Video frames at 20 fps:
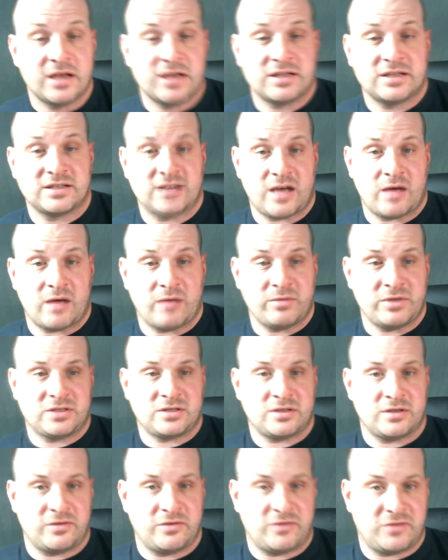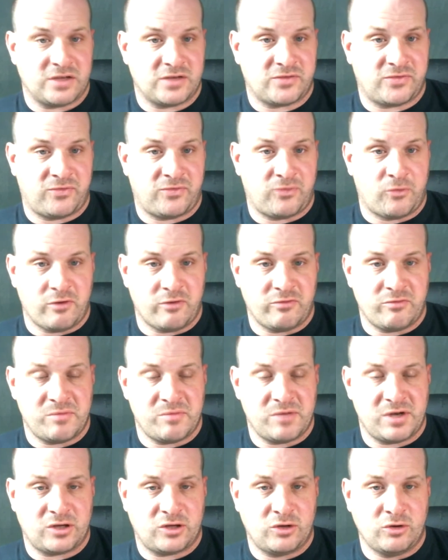The zombies, if there's 4 of them
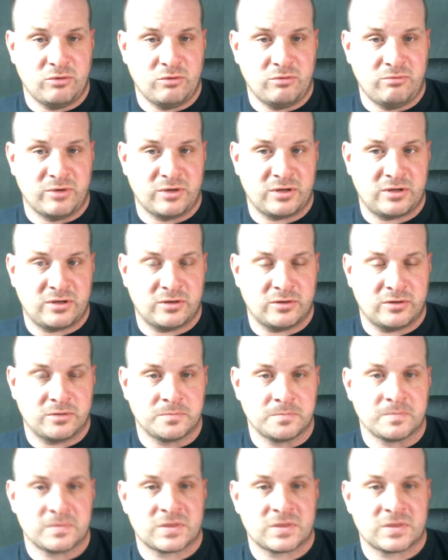in a cube with you,